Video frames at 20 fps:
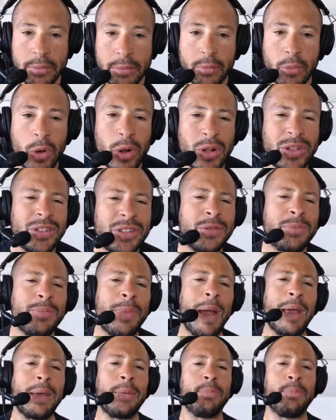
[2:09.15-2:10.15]
What's
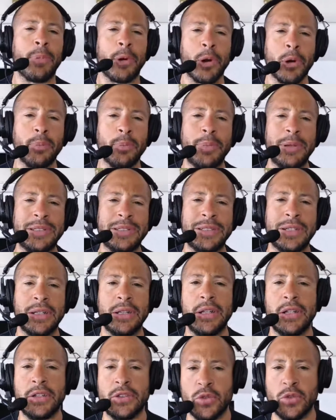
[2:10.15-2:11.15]
my purpose
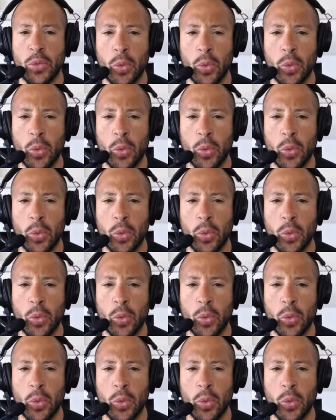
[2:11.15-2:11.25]
in this